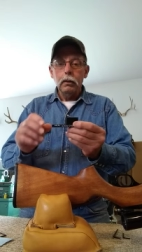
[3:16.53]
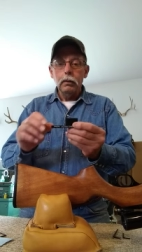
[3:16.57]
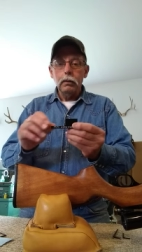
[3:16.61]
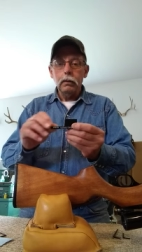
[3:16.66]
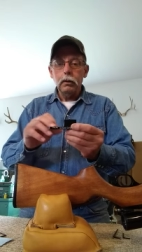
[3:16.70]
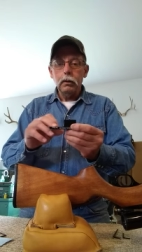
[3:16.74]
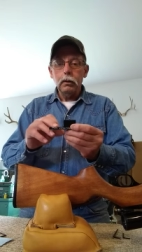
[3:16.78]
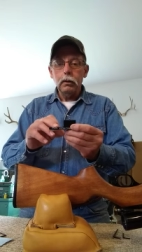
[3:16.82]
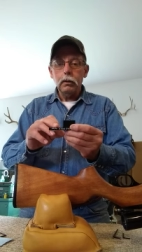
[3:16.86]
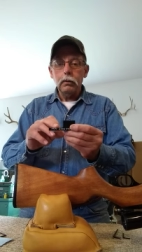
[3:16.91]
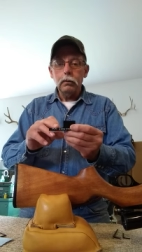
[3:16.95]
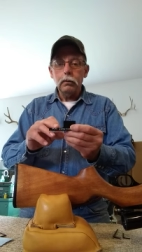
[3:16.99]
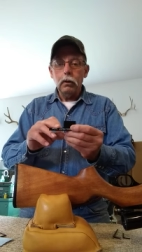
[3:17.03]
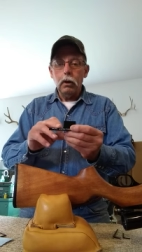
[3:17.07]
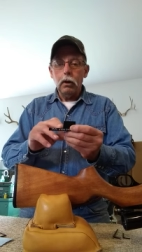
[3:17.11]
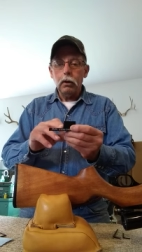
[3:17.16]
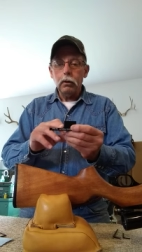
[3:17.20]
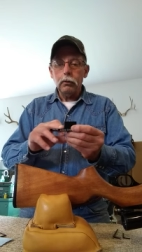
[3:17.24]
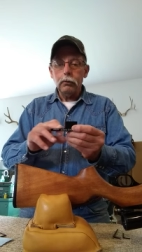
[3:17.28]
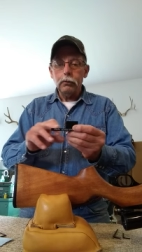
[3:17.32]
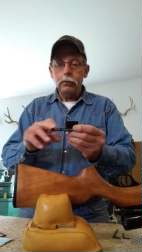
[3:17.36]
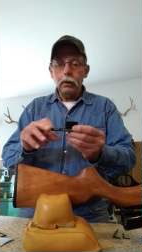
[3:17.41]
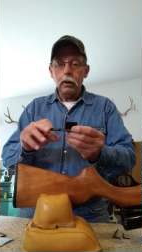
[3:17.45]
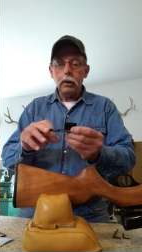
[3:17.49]
The
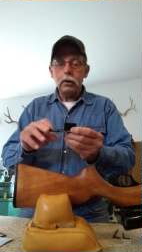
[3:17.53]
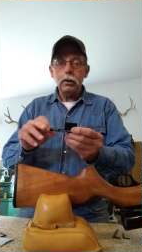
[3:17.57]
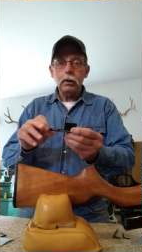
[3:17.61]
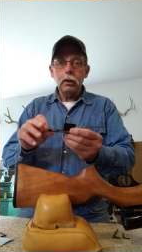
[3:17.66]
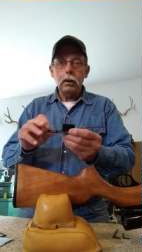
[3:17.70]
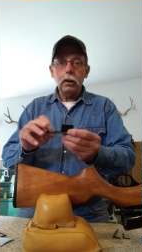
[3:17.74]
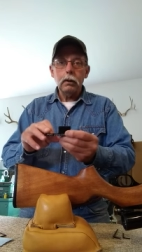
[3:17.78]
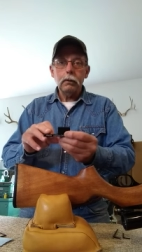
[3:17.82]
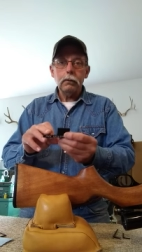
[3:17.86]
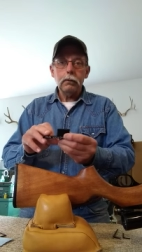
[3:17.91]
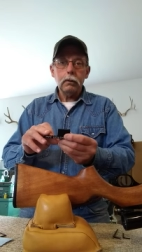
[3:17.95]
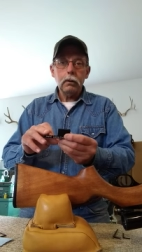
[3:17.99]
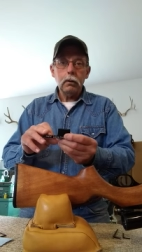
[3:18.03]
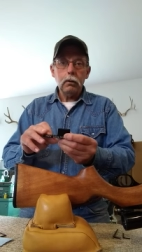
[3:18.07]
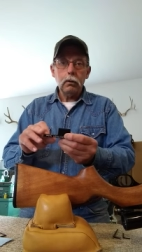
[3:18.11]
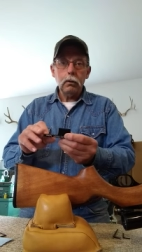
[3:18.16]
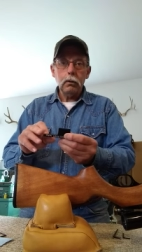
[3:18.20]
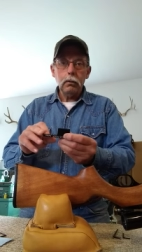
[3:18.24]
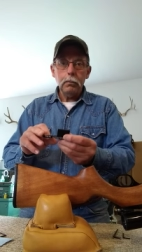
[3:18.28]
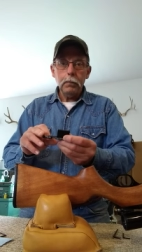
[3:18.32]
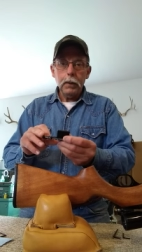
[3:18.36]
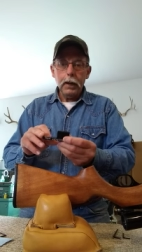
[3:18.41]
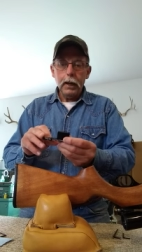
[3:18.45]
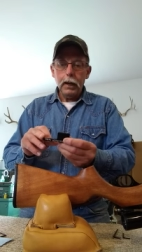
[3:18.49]
longer section needs to go to
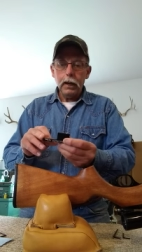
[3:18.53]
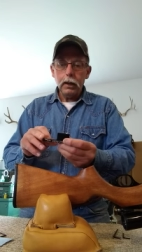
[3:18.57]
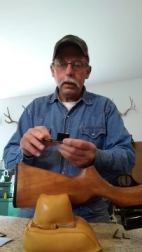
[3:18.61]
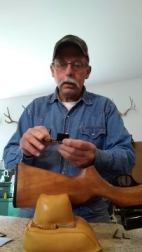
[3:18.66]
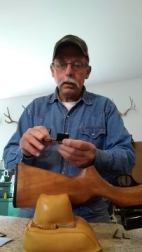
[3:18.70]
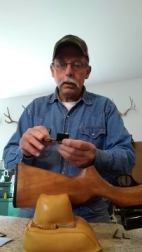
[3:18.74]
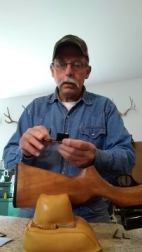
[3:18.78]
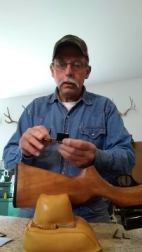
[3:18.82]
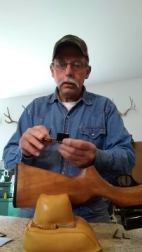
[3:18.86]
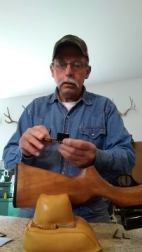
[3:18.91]
the back,